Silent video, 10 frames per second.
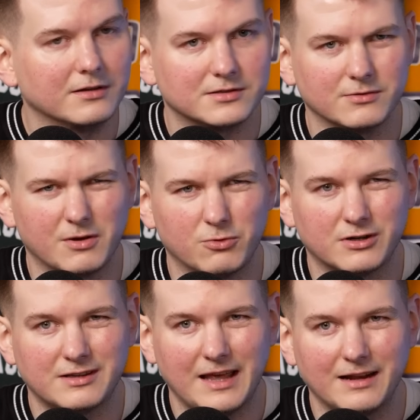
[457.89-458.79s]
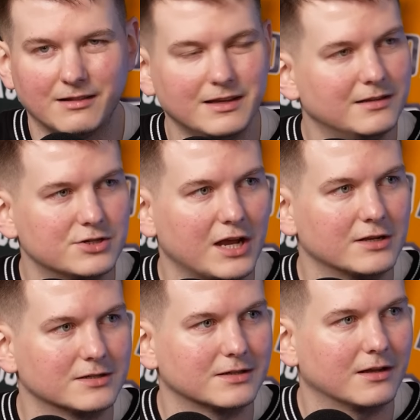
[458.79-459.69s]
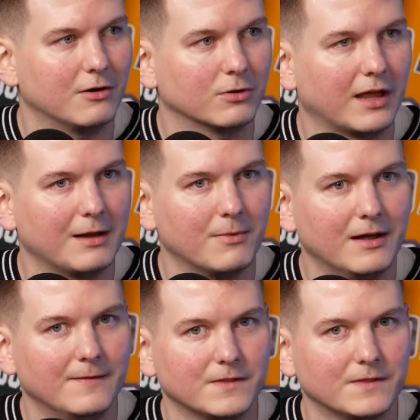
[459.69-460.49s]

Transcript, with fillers: So there were 10 lead changes in the whole game.